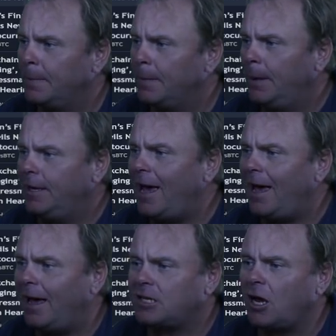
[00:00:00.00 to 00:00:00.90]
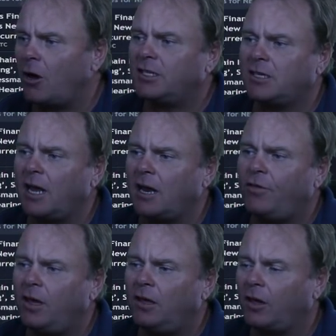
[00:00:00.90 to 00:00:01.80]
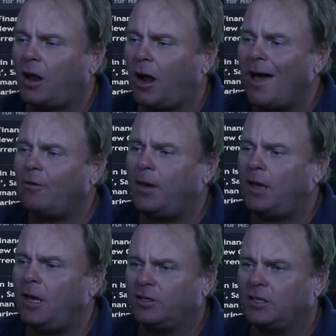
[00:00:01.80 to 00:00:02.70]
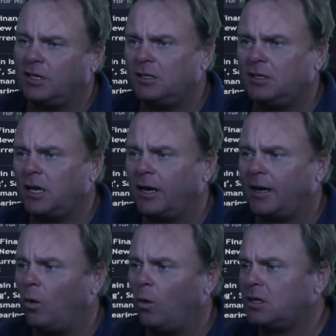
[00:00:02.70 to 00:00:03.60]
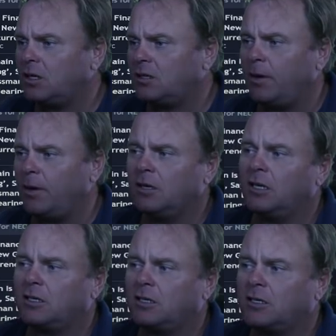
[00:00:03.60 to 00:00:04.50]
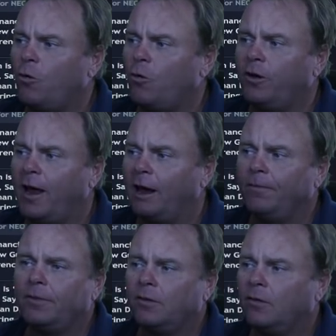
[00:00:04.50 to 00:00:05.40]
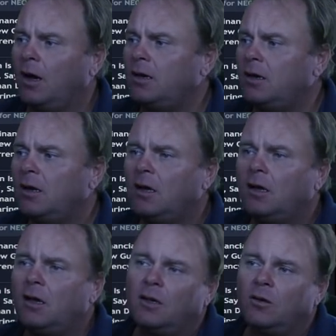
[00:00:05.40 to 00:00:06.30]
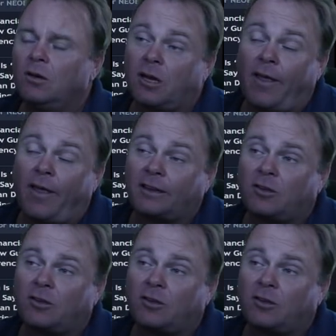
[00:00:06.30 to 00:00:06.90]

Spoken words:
Yeah, so instead of the cloud being resistance like it was, it's support now, right? So that's good.